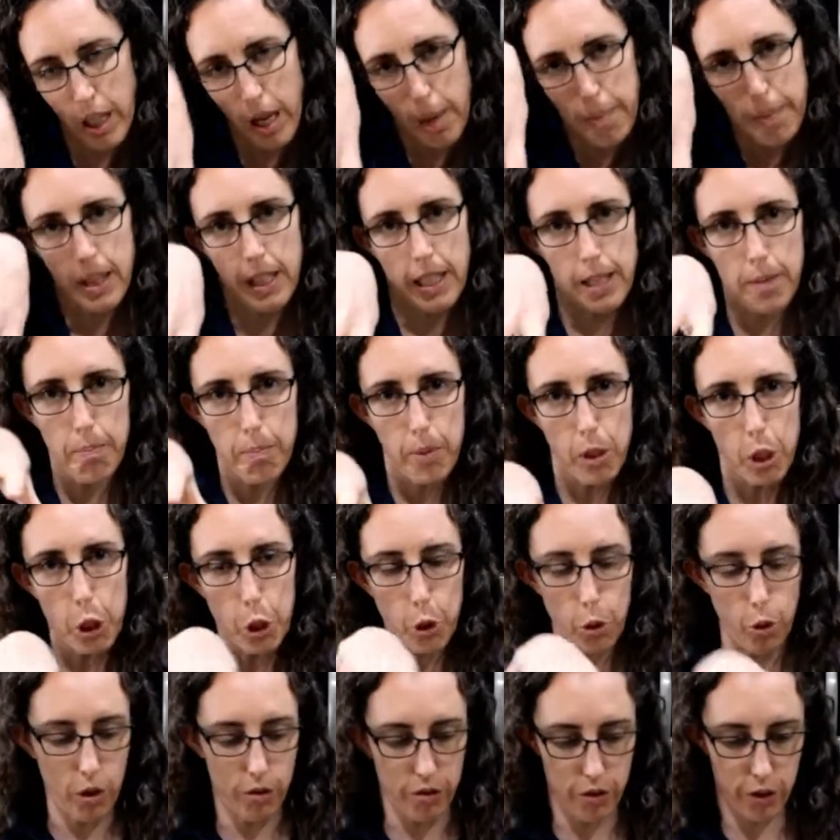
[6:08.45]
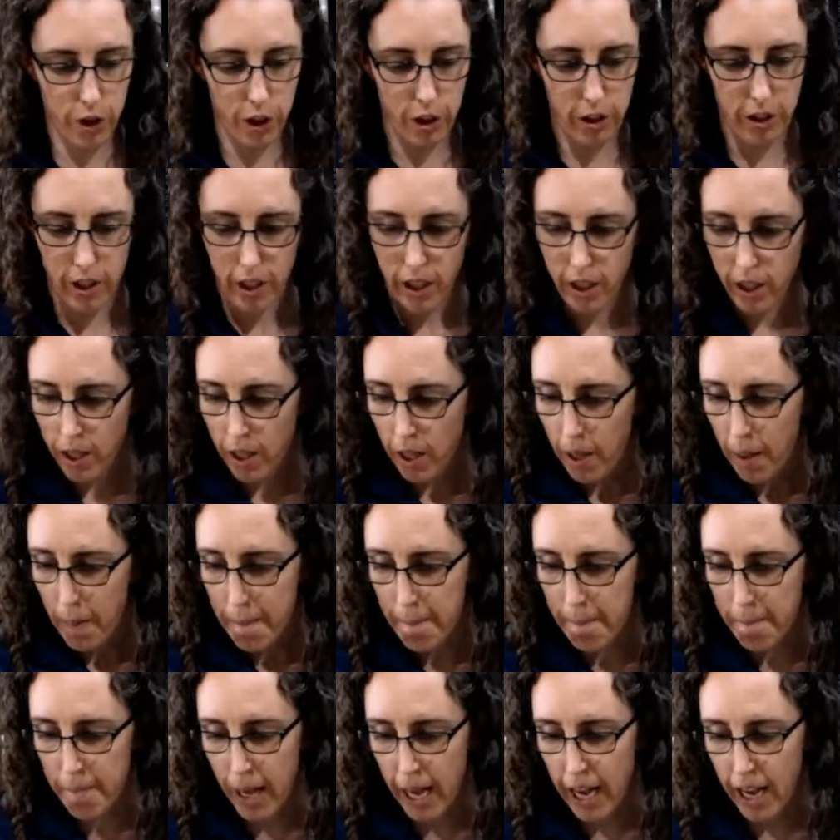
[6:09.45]
up in this beautiful
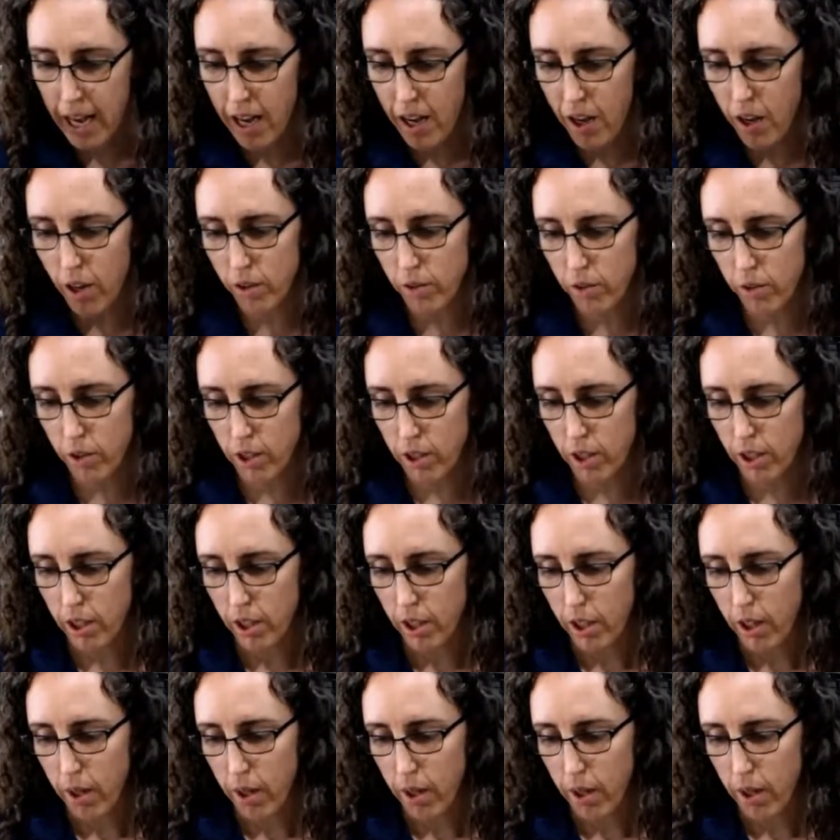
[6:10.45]
mound.